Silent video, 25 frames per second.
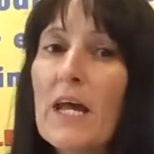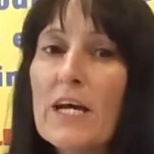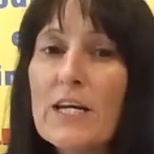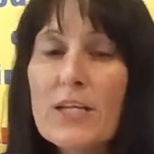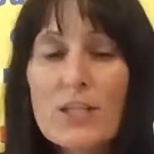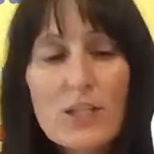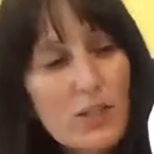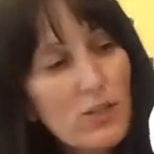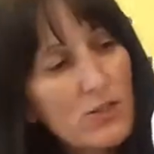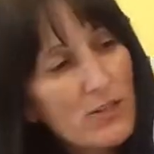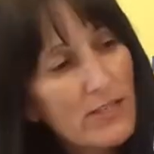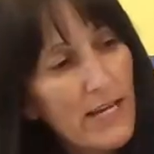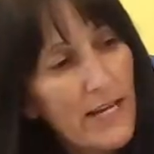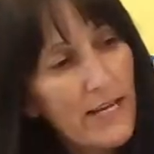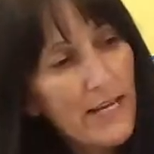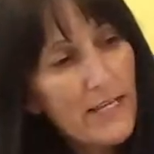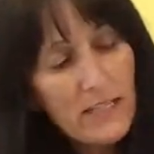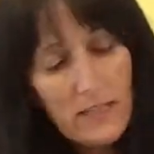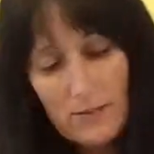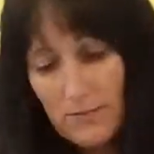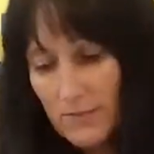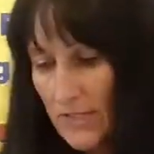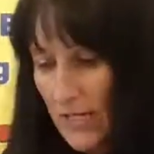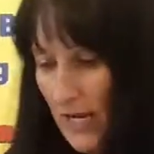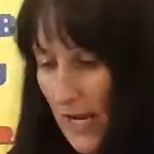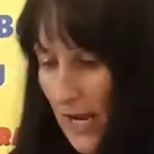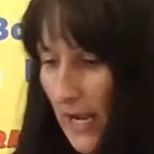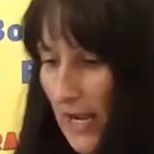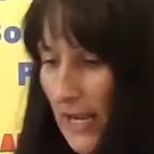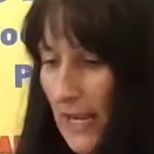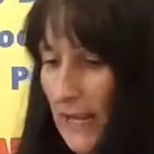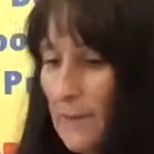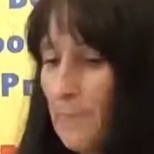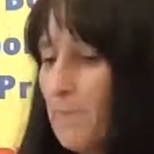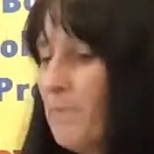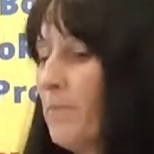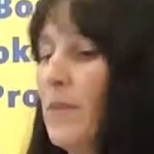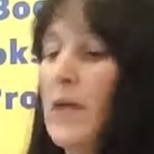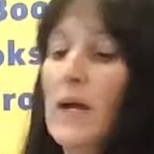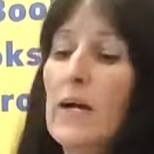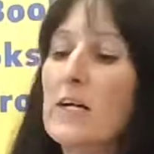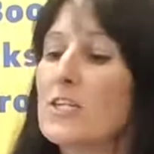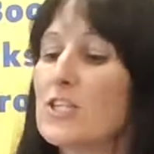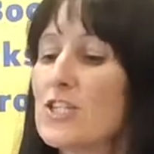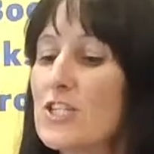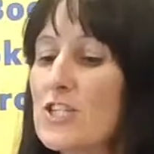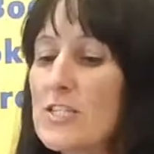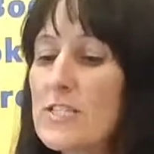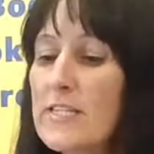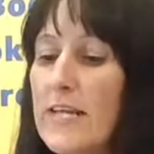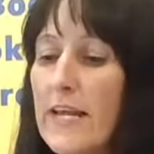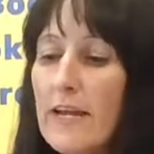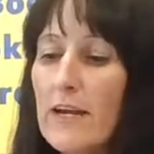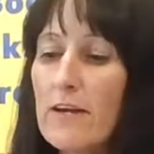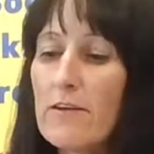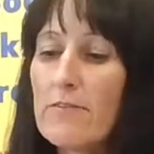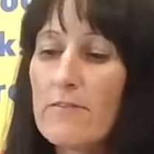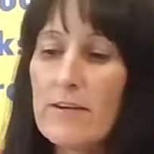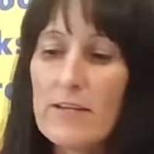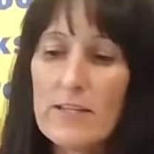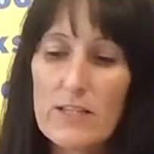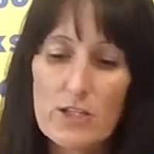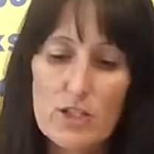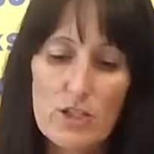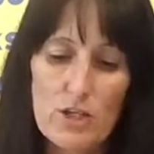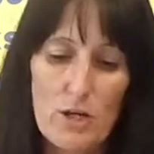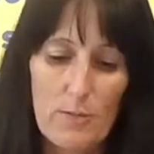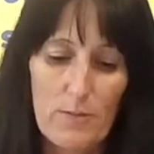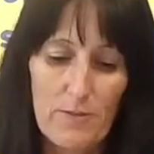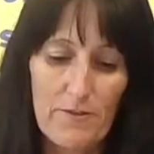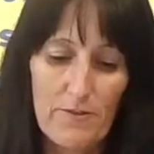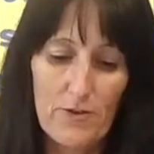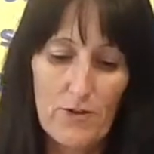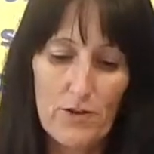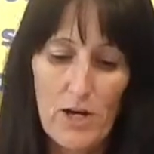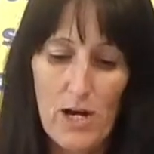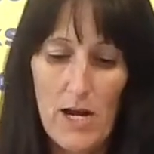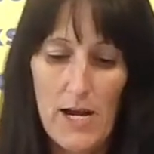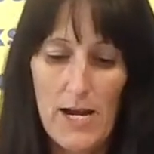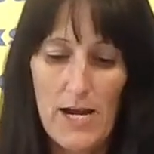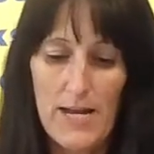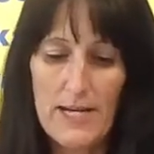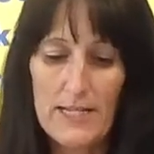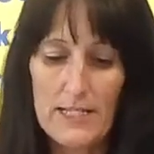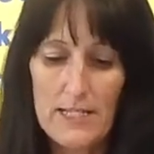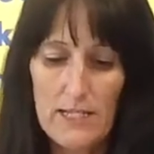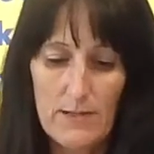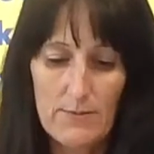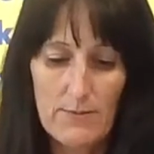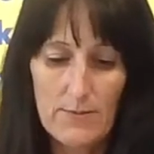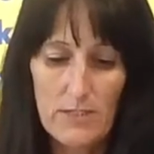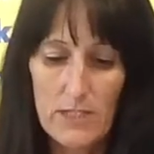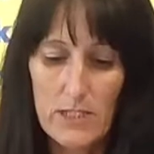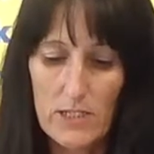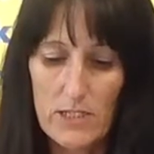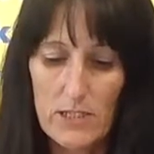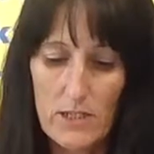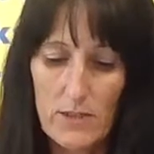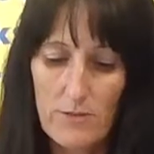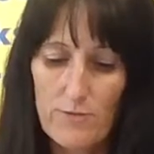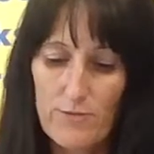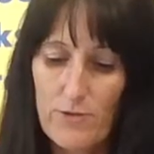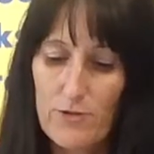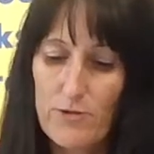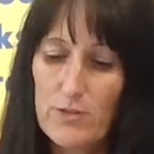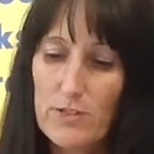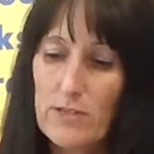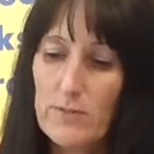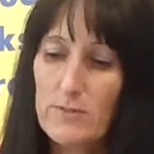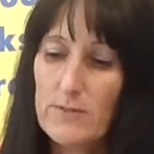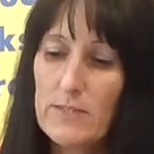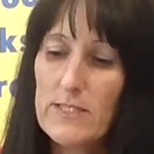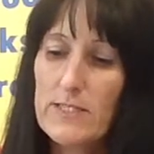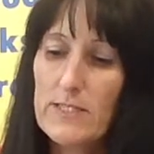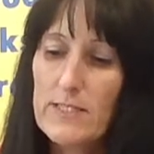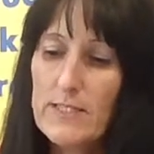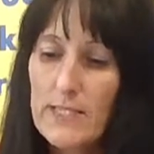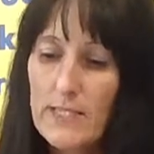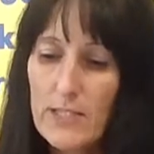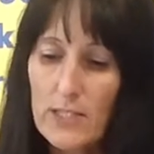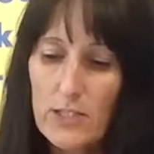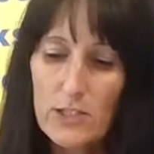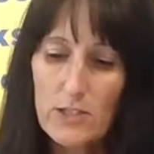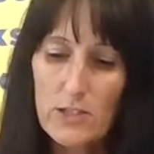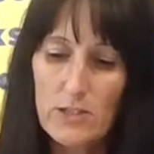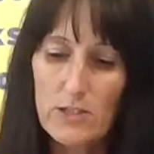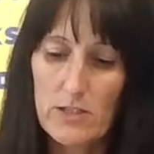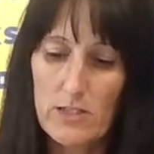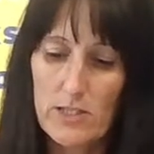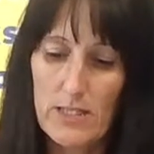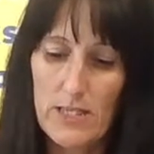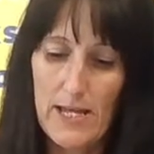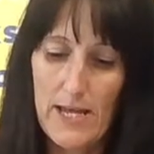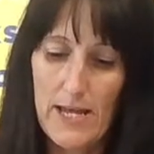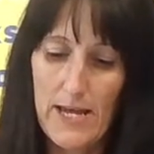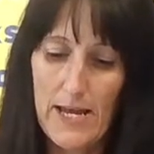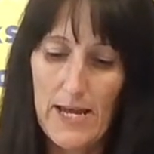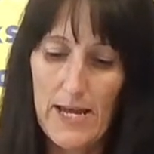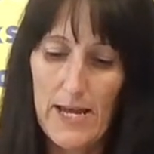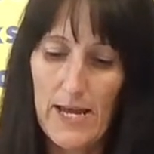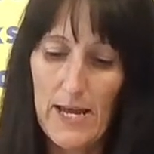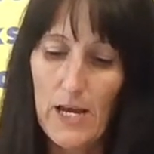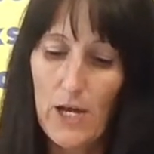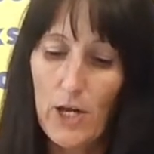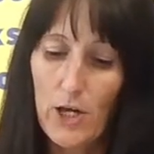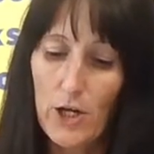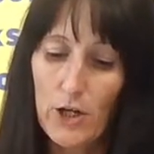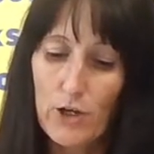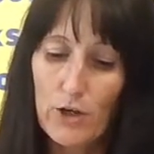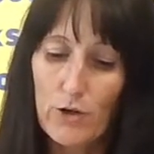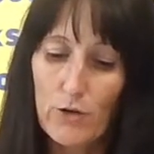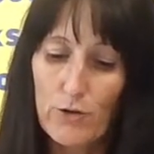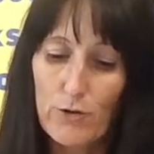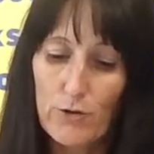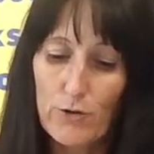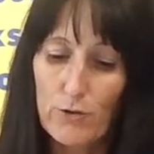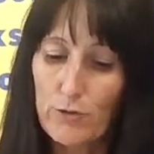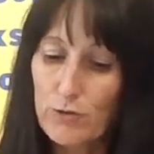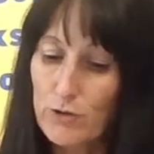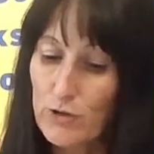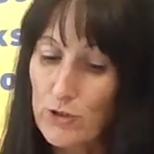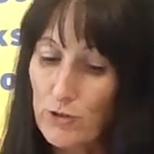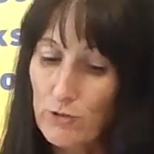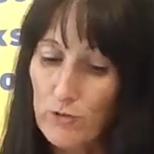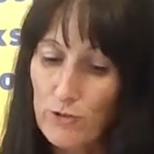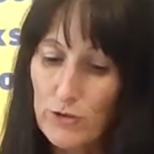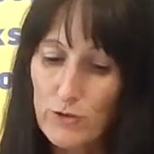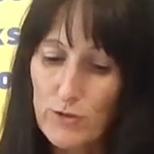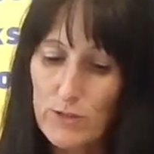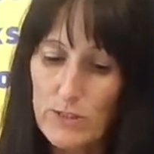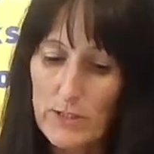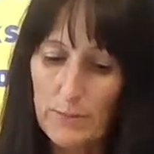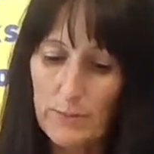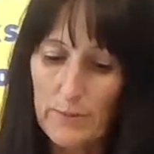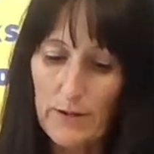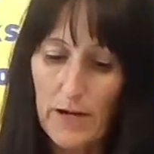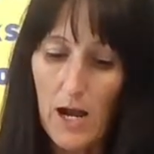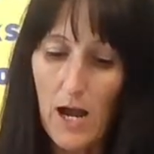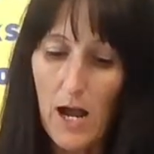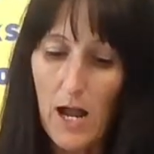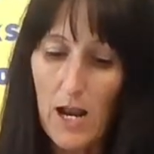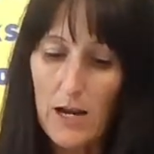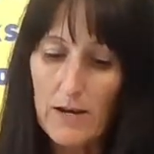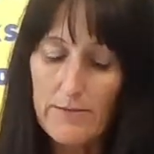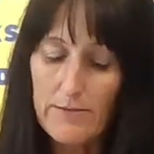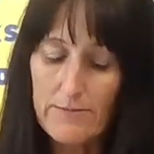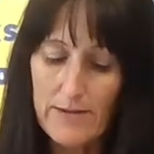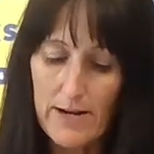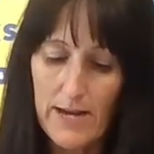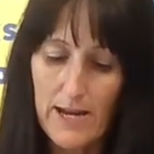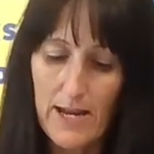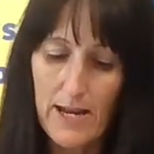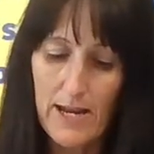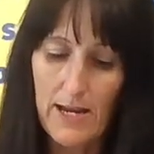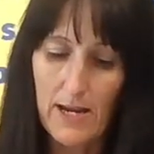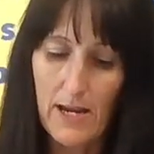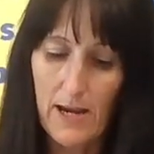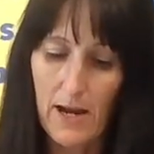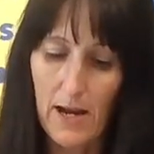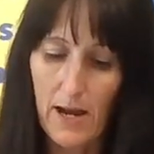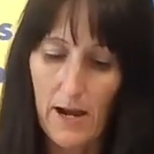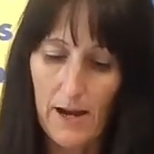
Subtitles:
So take some time to decorate the top of your kite. I'm just going to throw some stickers on there. You can also do some coloring.